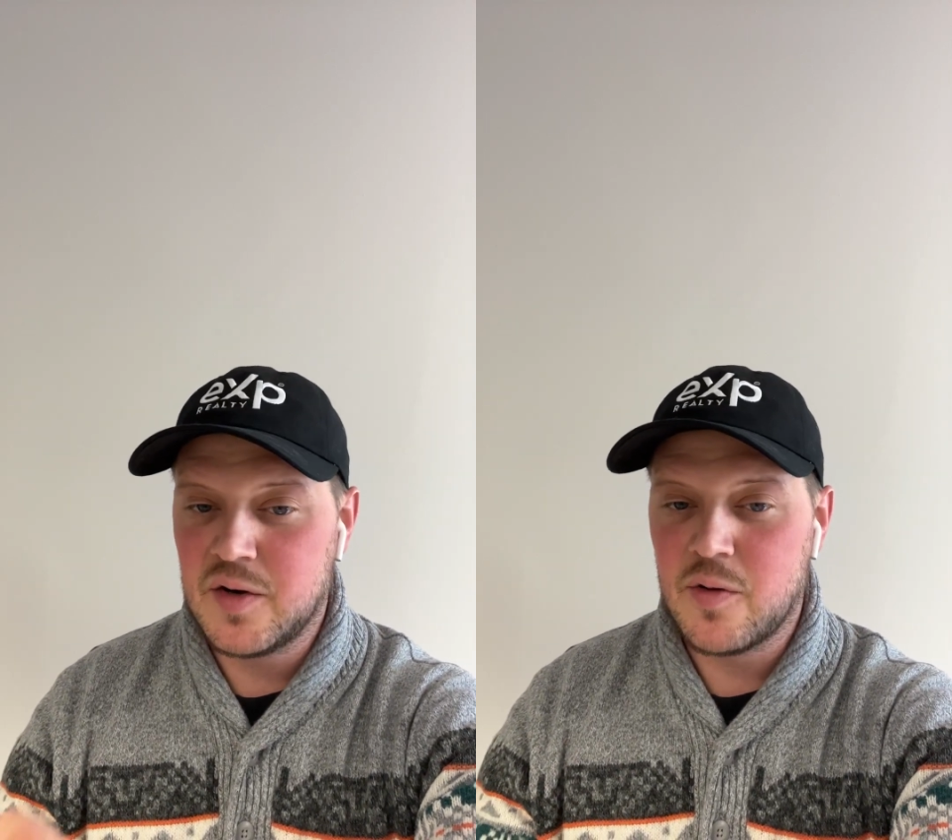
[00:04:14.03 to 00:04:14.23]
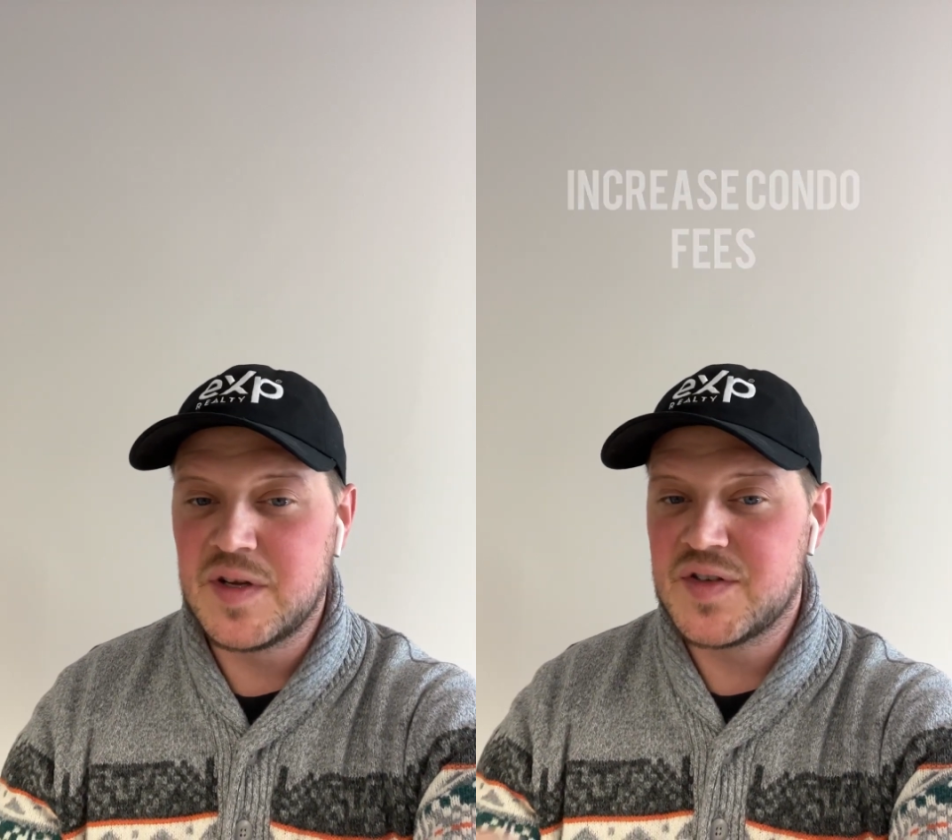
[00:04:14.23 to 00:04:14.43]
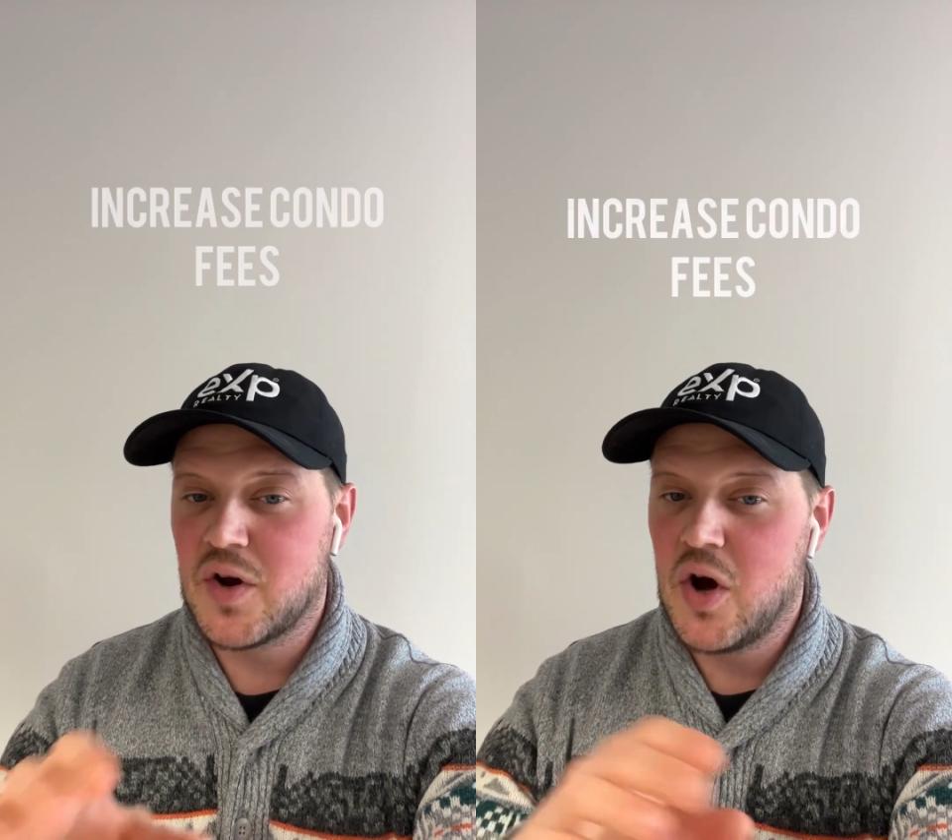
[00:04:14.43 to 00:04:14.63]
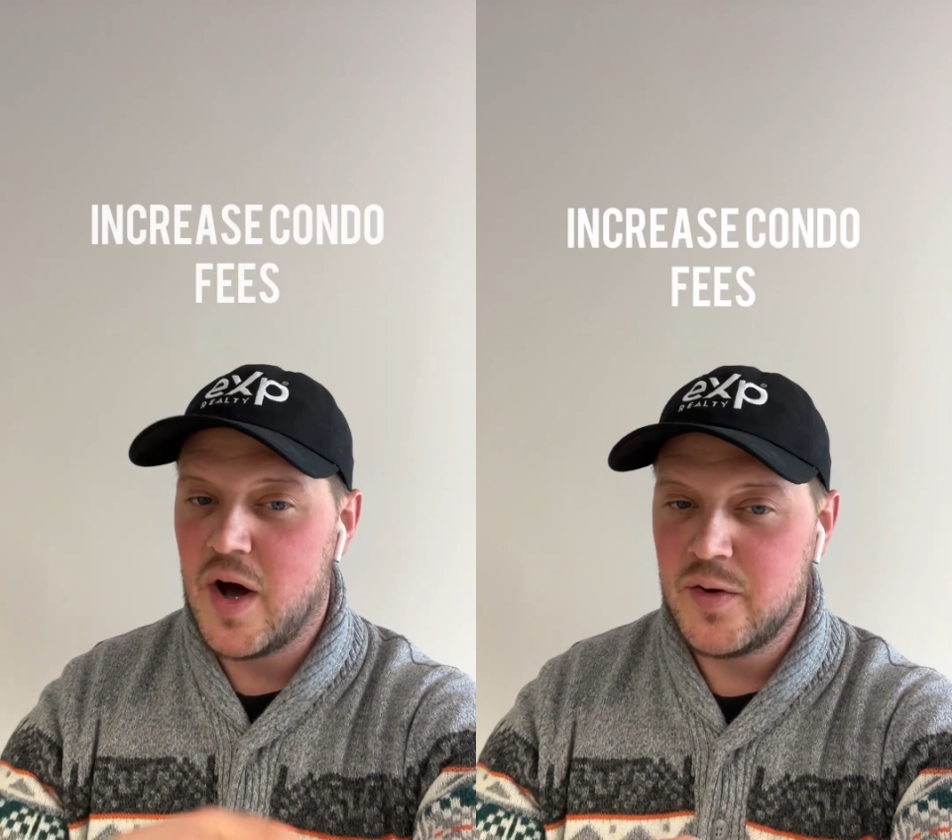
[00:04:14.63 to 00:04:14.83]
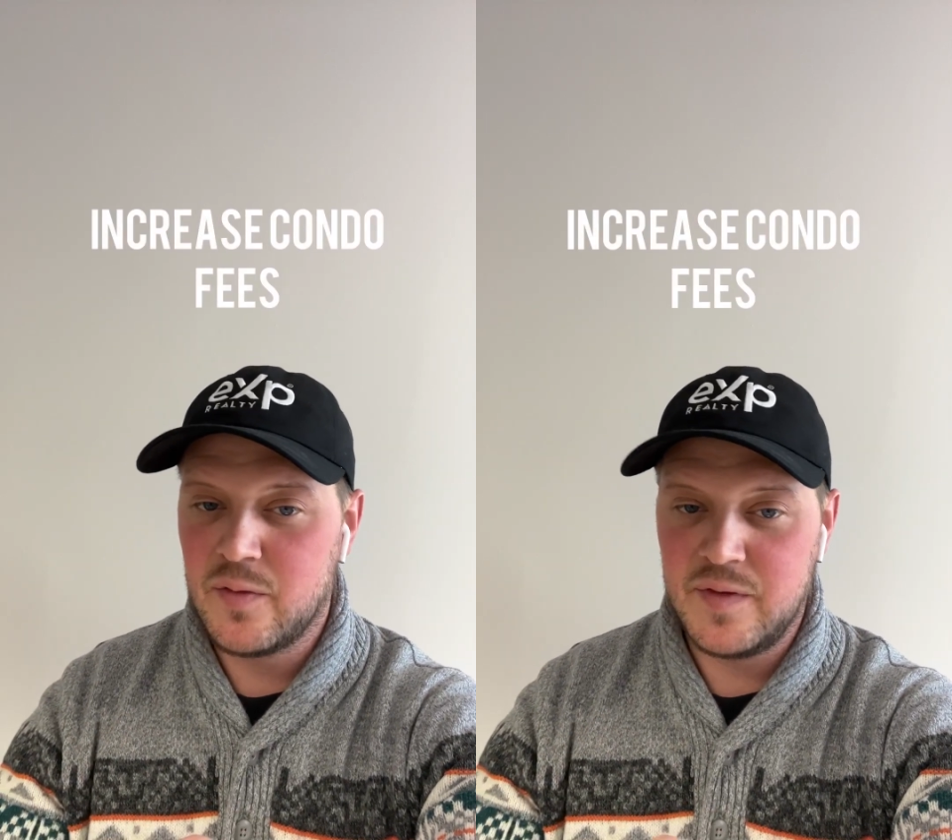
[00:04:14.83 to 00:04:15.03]
increase the
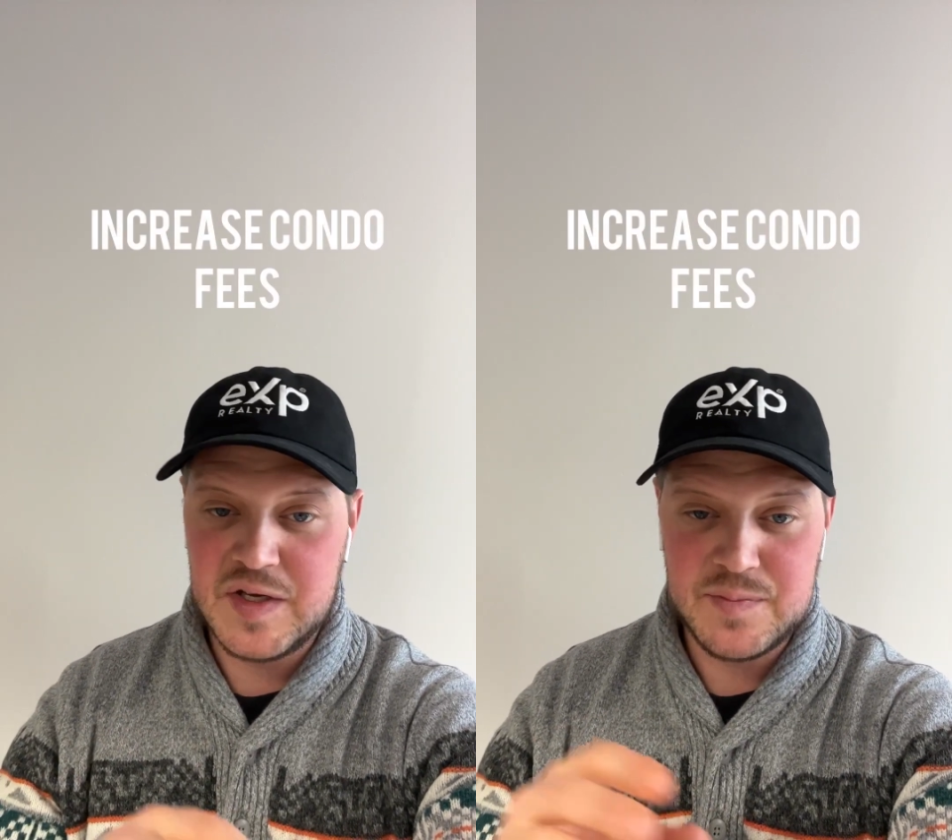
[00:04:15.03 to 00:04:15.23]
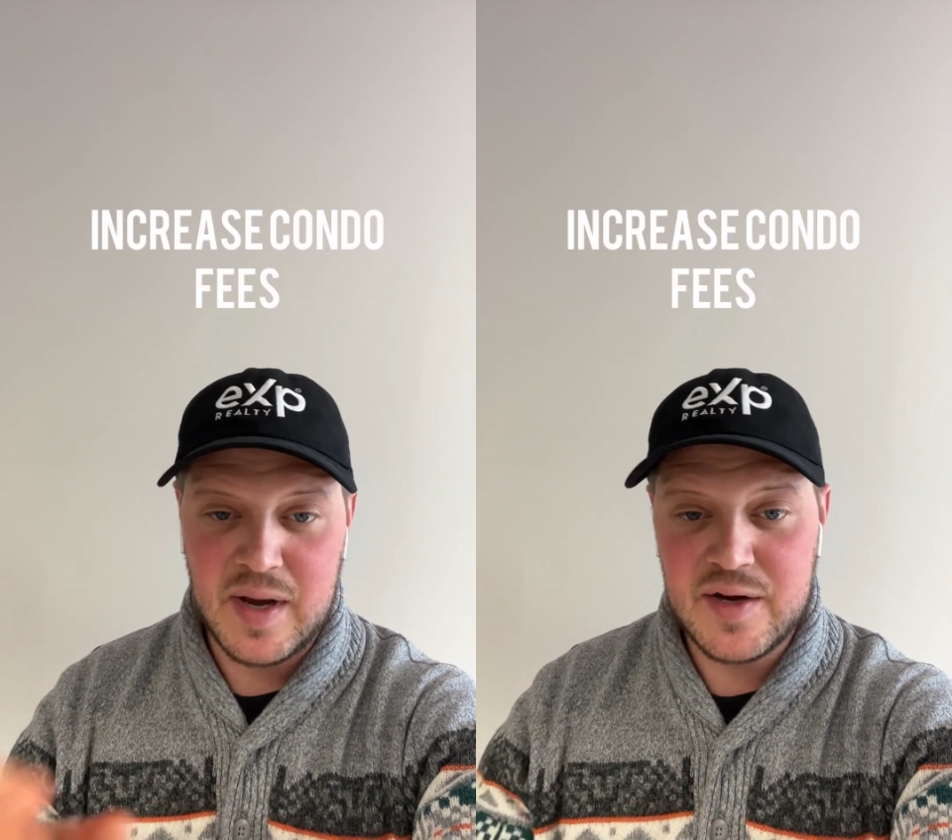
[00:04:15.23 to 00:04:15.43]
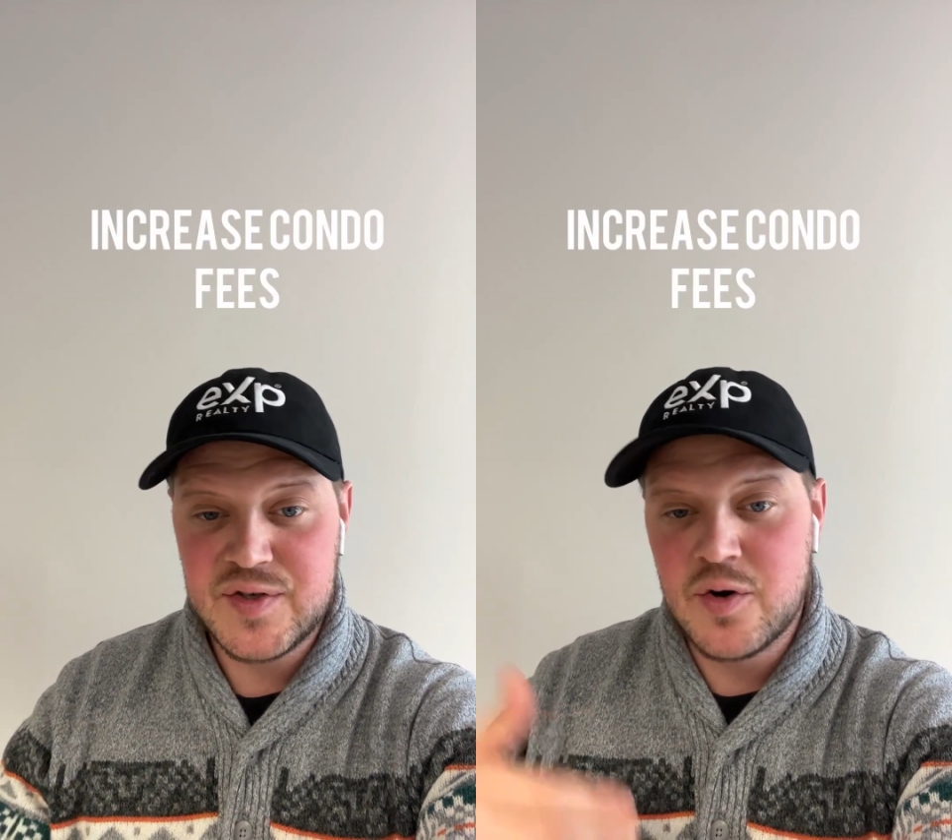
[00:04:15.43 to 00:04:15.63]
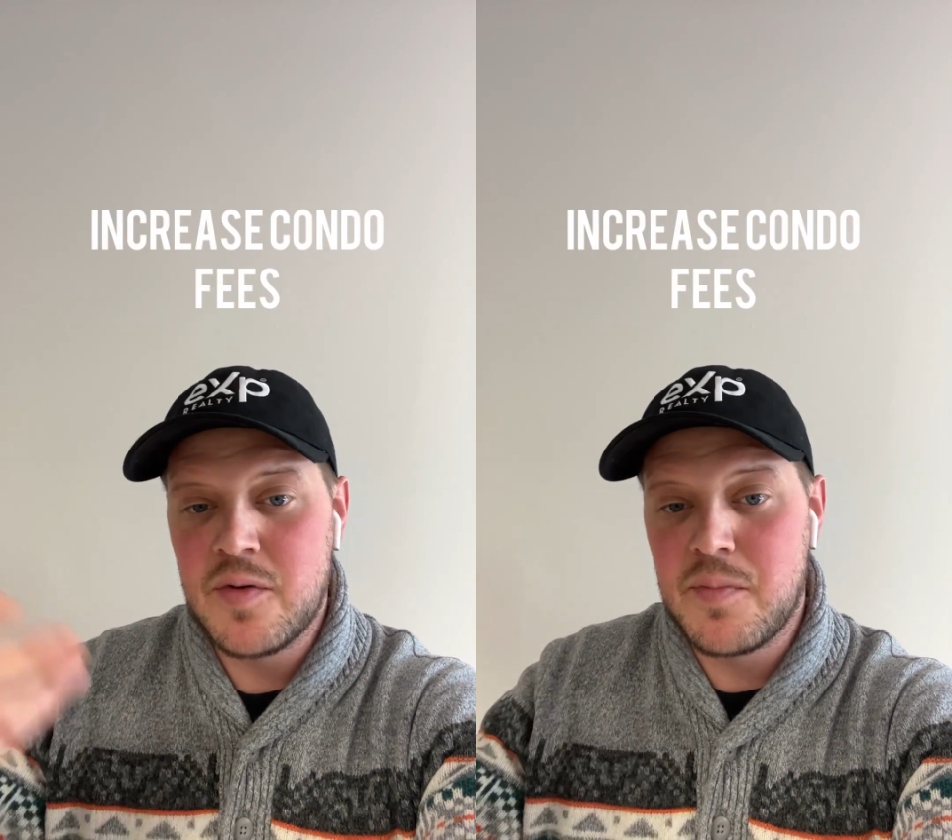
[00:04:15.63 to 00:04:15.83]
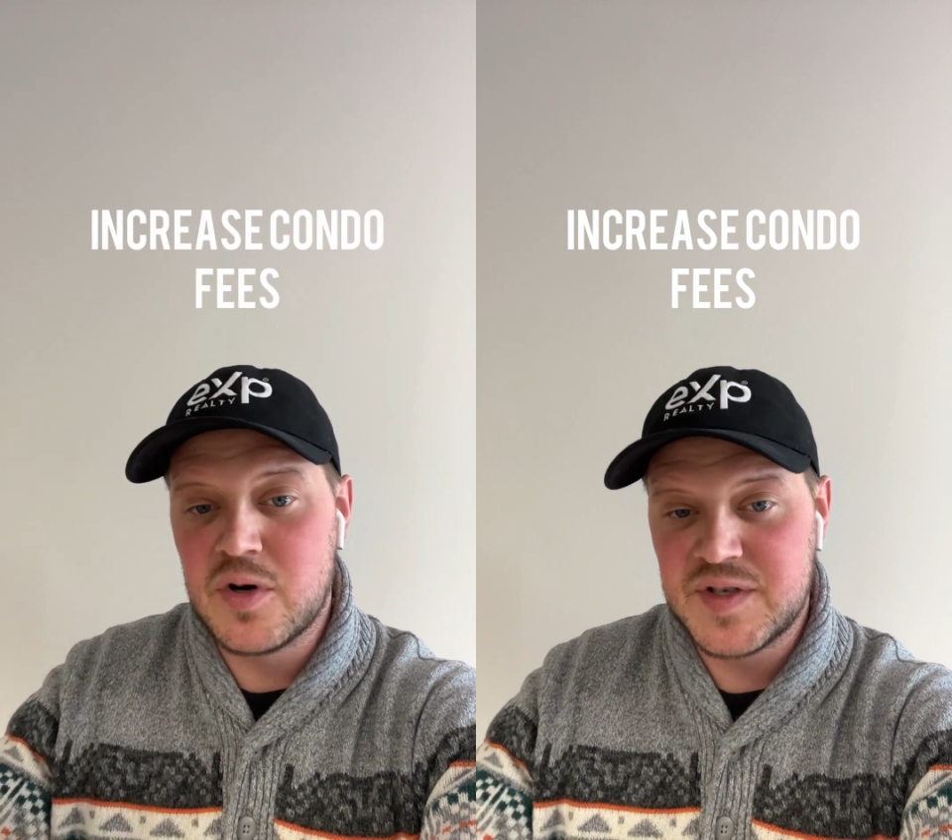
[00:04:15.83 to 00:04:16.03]
condo fees by a
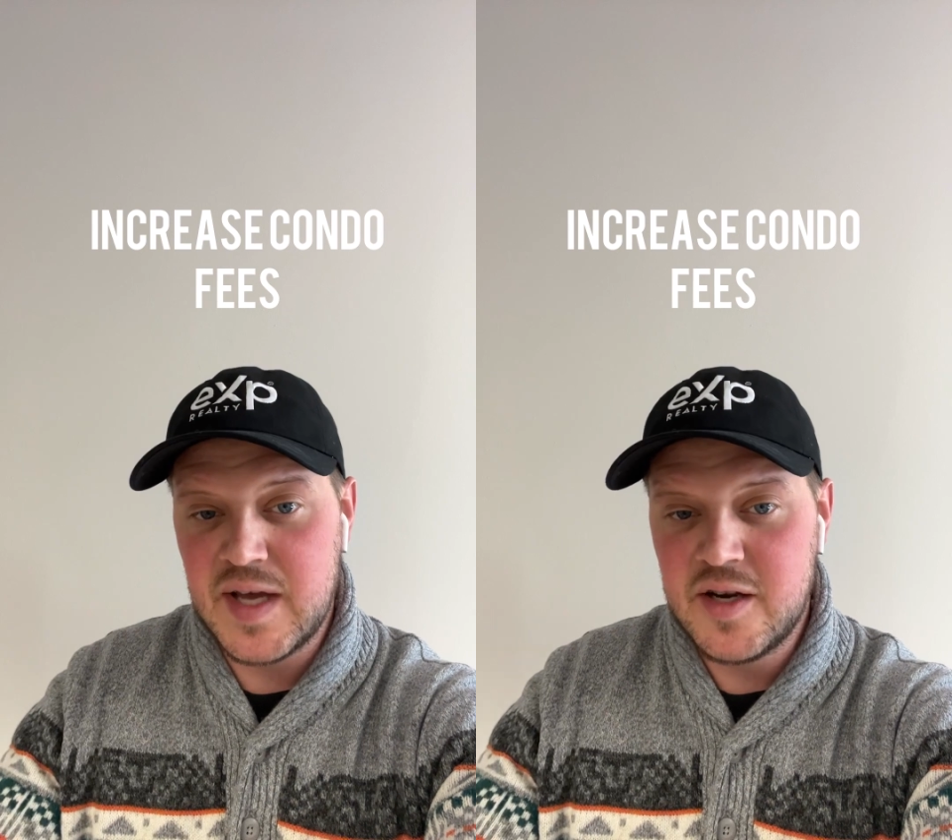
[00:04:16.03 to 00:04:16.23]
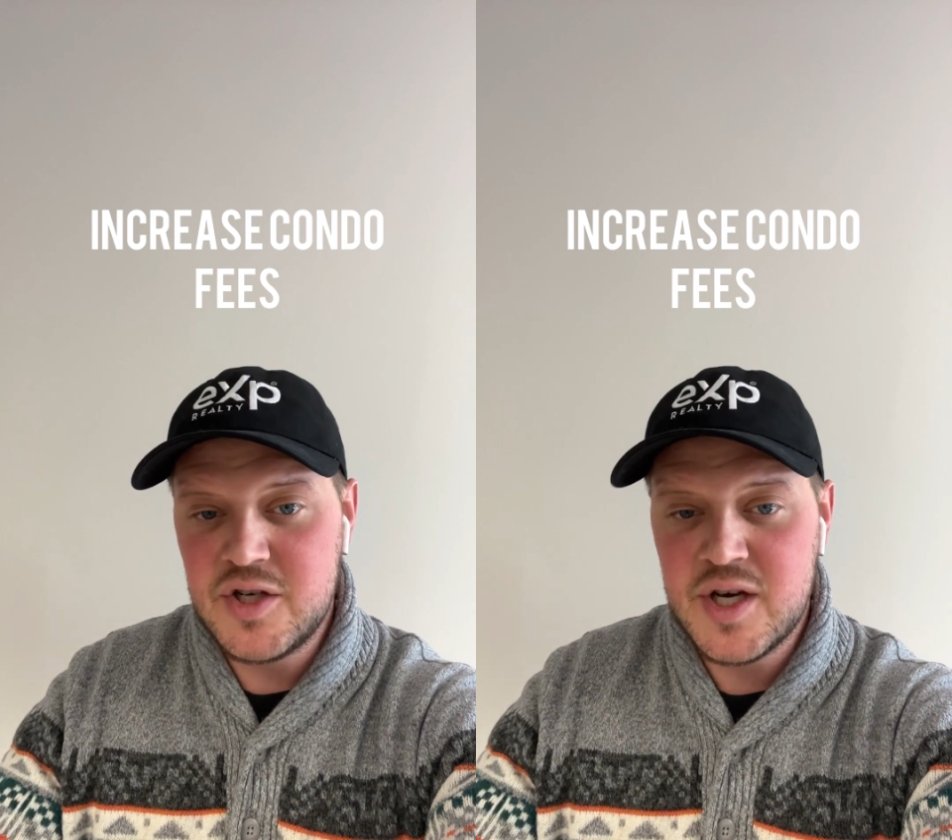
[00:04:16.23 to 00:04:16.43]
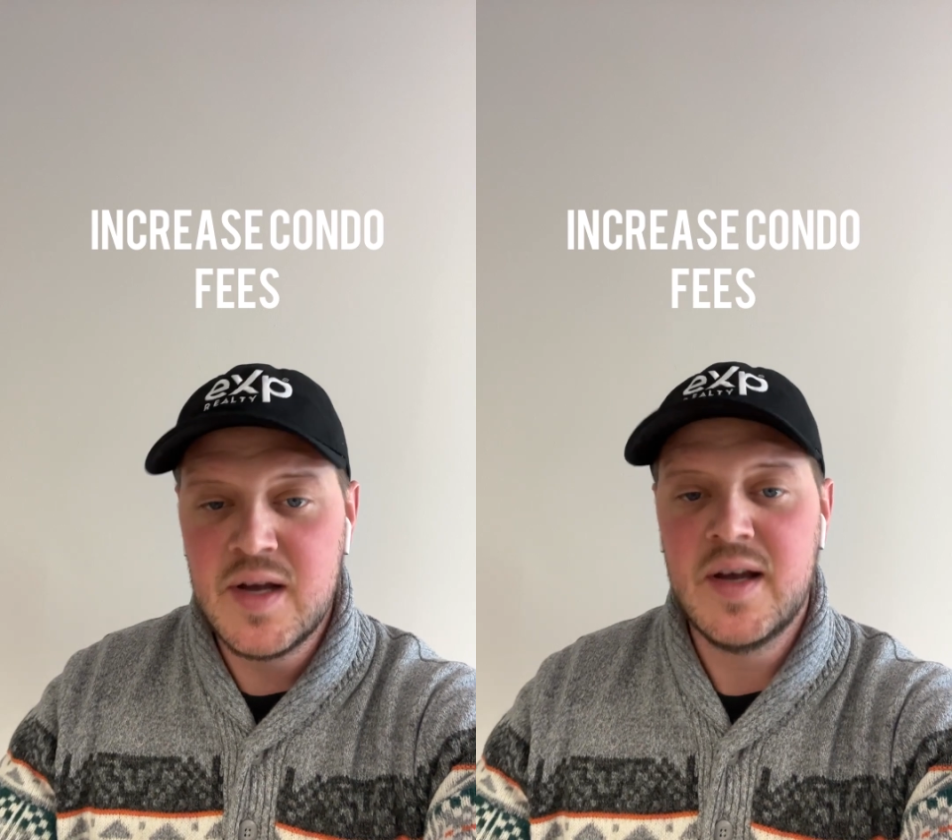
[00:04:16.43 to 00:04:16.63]
certain percentage